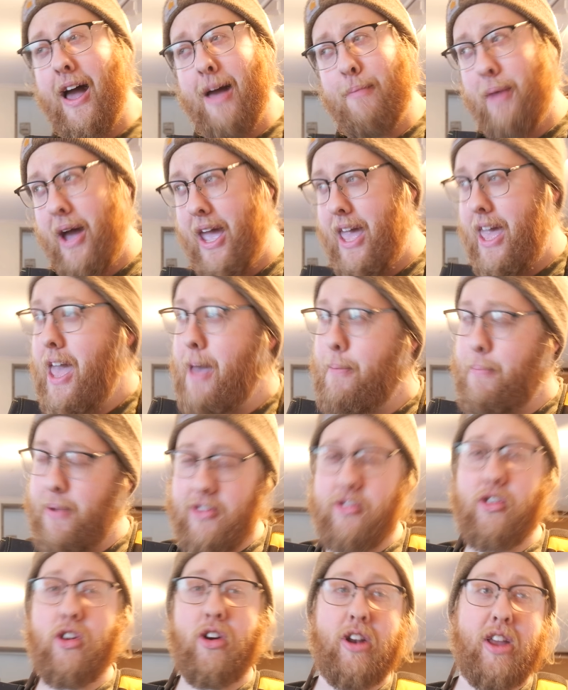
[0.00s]
I, my hip
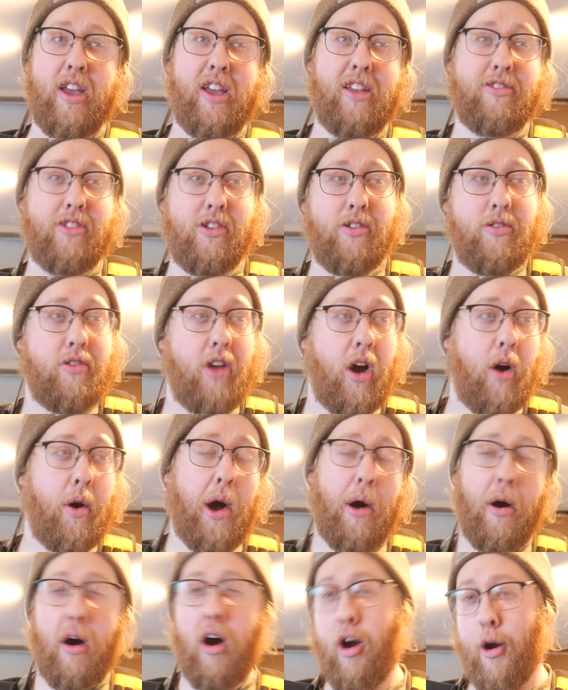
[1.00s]
is hurting. So you know
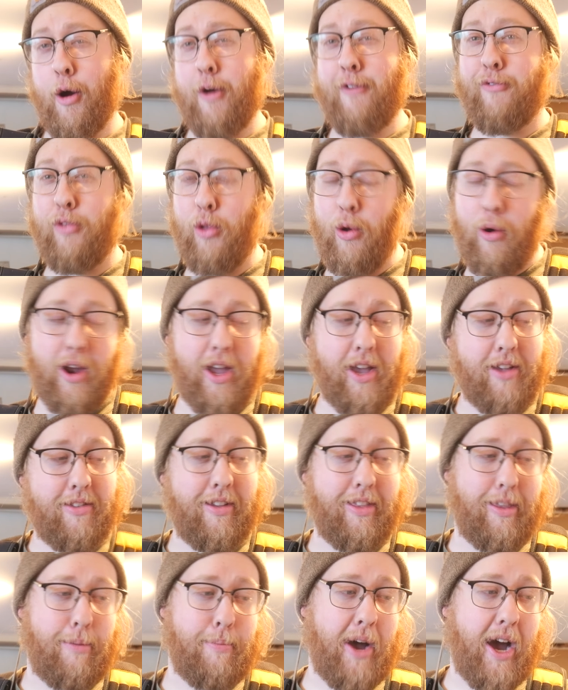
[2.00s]
how hard flooring is
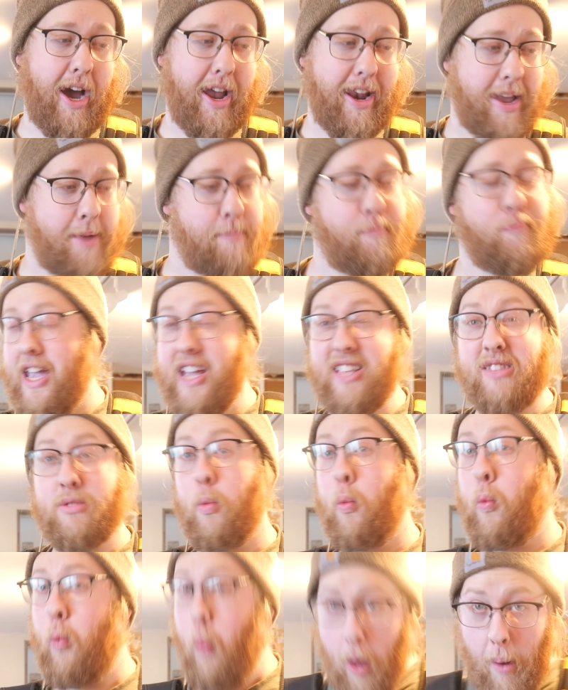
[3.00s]
on the body. It's
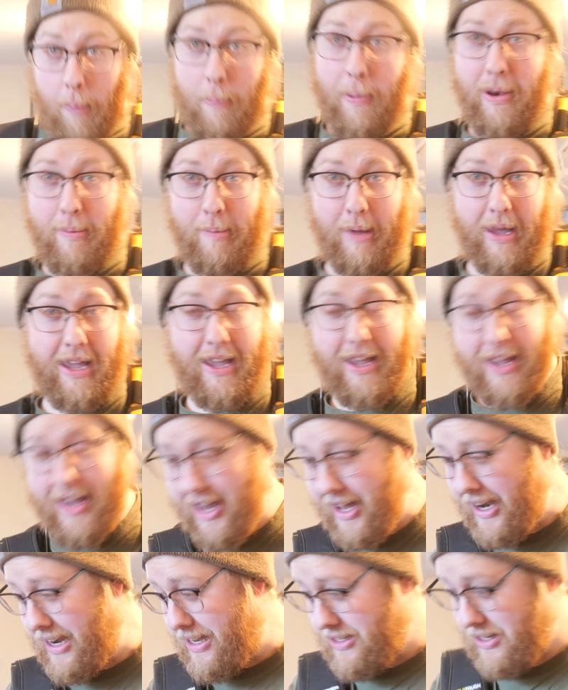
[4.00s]
whooping me.
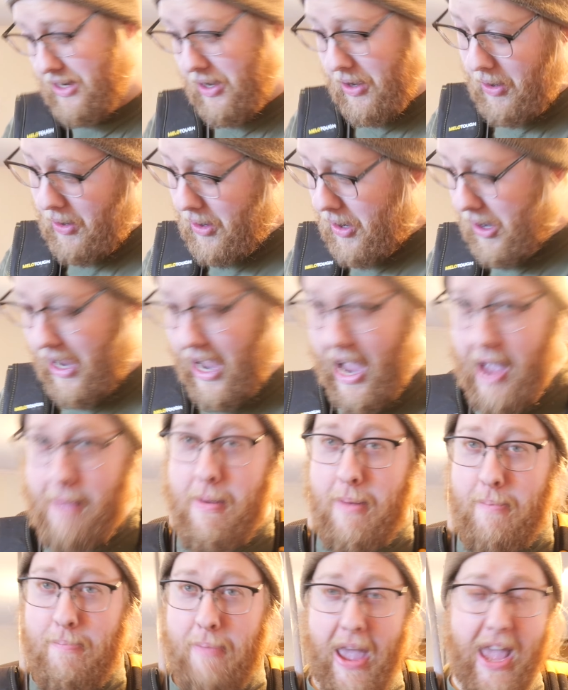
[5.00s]
It is, oh,
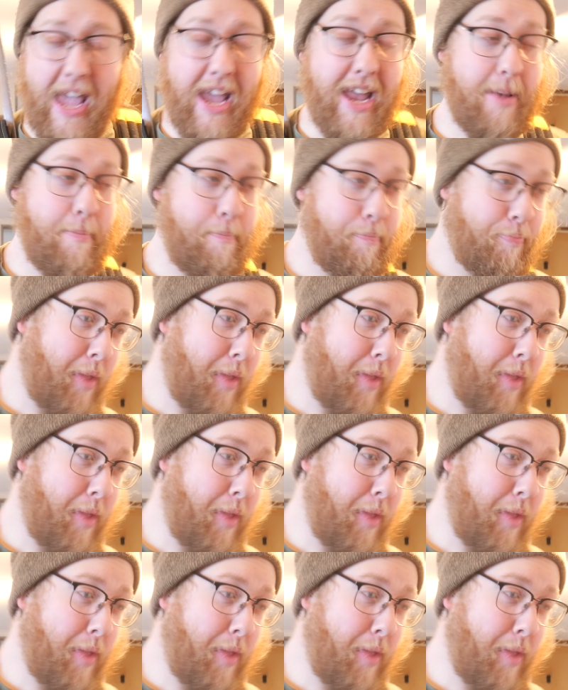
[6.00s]
I'm in pain.